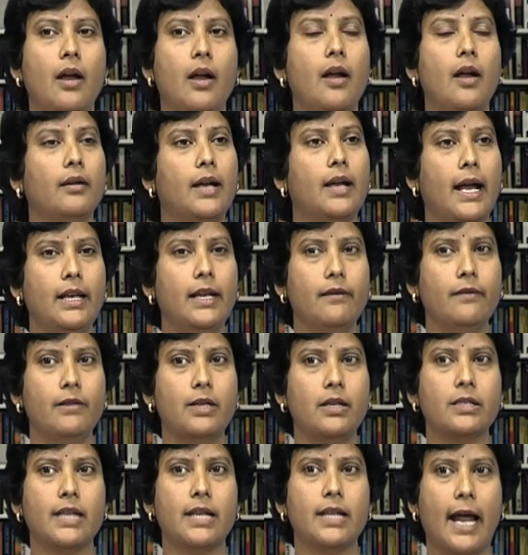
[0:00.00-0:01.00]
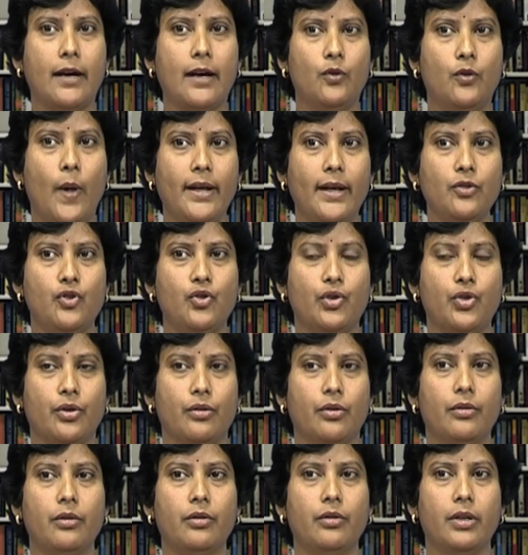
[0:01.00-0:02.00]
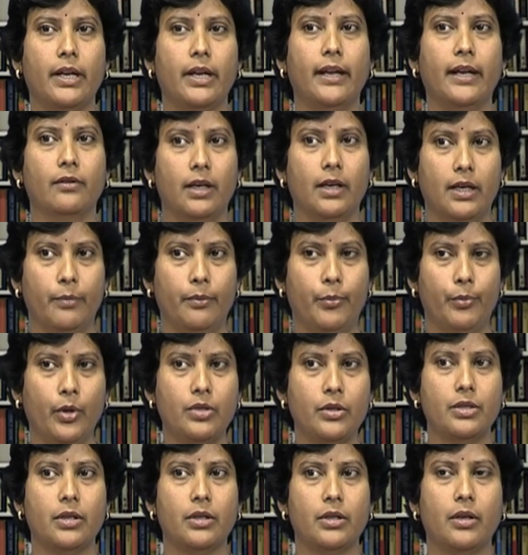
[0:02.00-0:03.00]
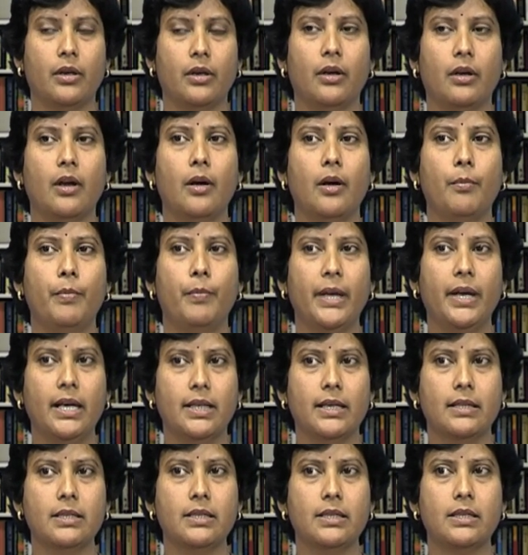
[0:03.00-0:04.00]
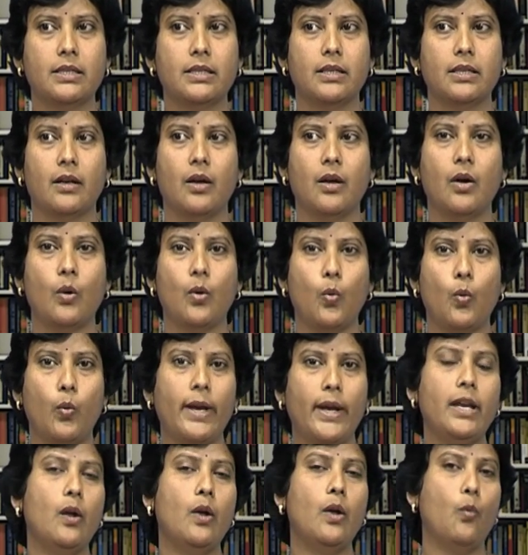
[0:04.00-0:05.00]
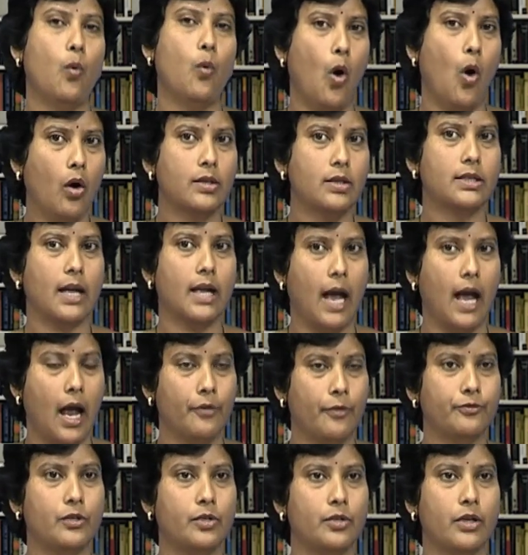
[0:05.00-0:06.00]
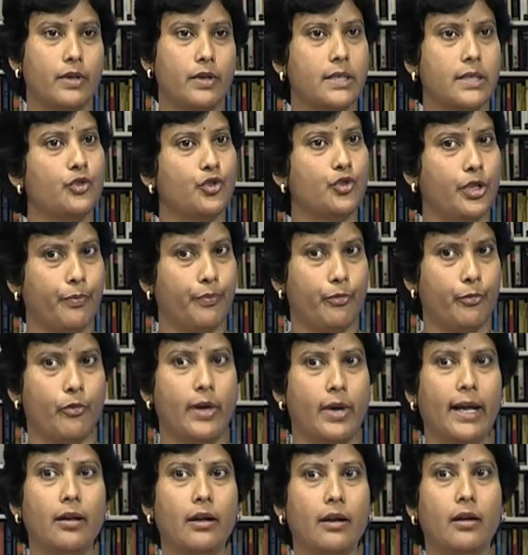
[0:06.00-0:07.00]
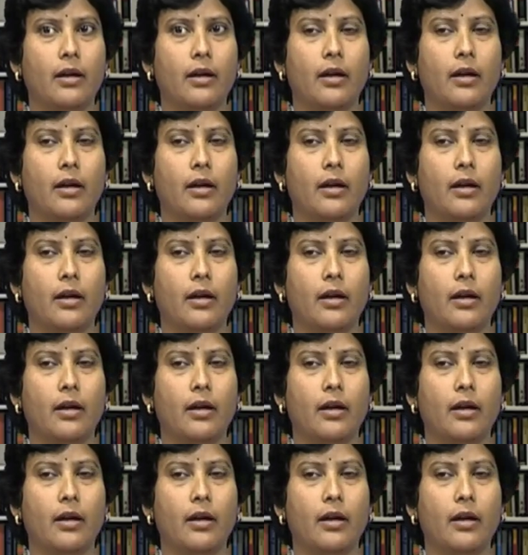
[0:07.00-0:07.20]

Gulliver's adventure in Lilliput begins when he walks after his shipwreck